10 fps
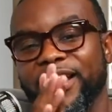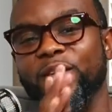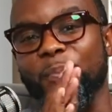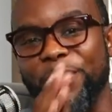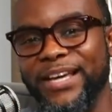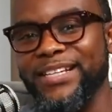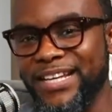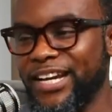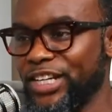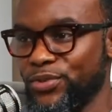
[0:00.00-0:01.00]
the biggest
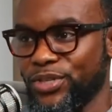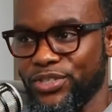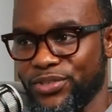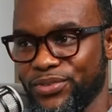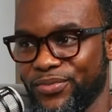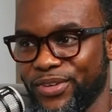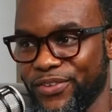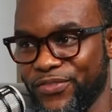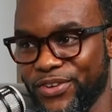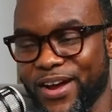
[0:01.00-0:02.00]
thing that you could do
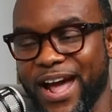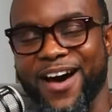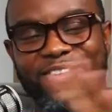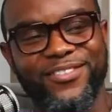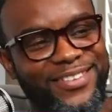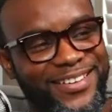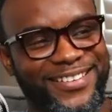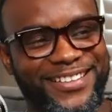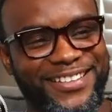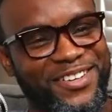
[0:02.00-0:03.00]
if you're out,
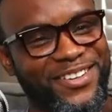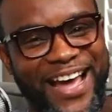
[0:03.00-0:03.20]
you're